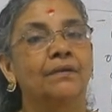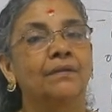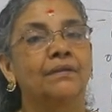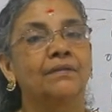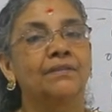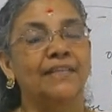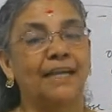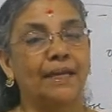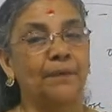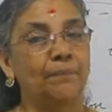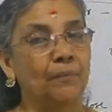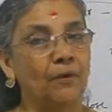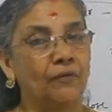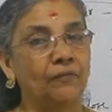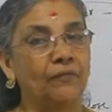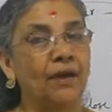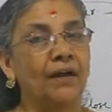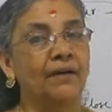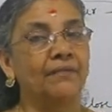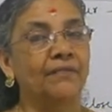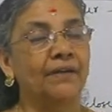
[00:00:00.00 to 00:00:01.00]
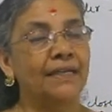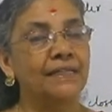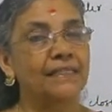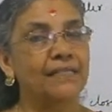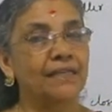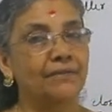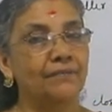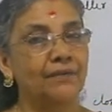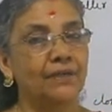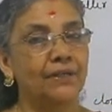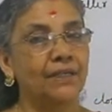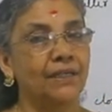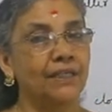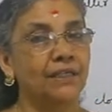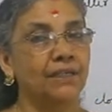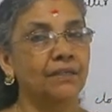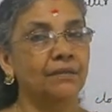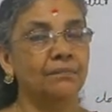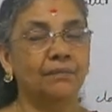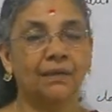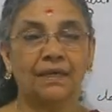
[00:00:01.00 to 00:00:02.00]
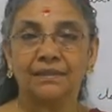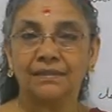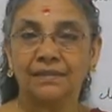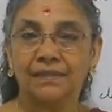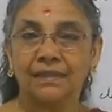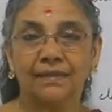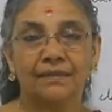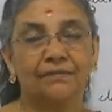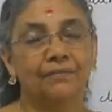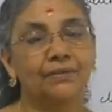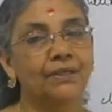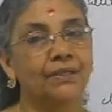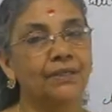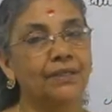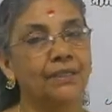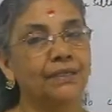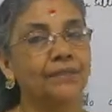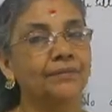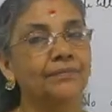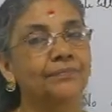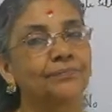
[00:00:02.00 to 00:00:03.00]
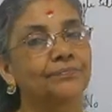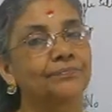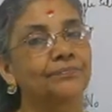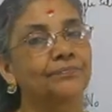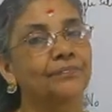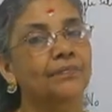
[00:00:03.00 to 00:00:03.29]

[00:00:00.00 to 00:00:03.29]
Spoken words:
shape of average revenue curve, marginal revenue curve,